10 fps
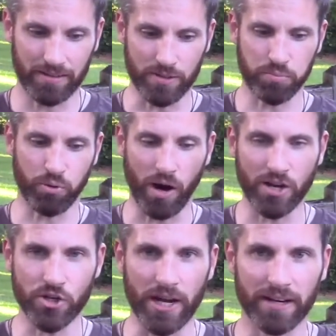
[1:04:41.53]

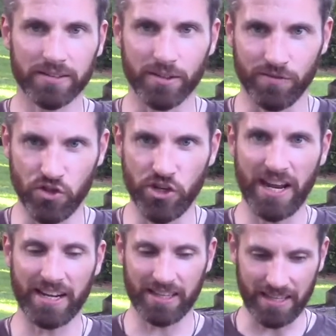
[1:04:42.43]
project of
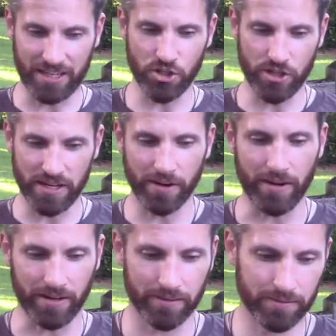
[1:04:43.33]
genetic
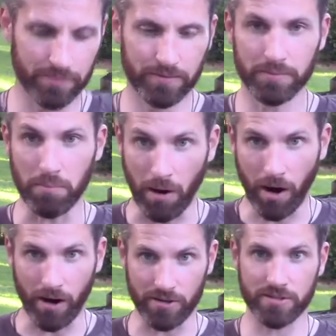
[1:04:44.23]
engineering,
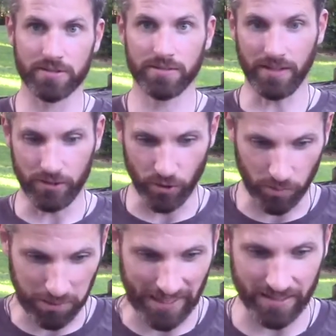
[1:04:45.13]
Mars, that took
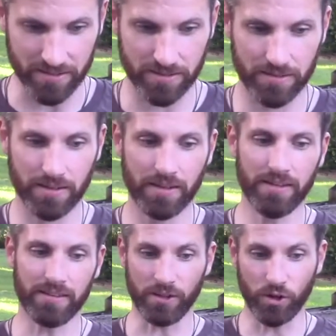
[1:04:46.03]
place,
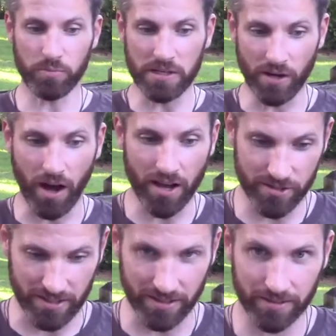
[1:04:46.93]
that could be
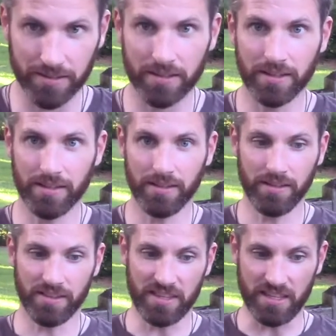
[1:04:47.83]
causing
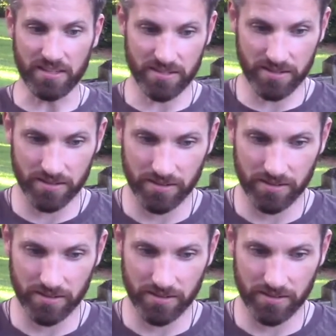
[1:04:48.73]
this,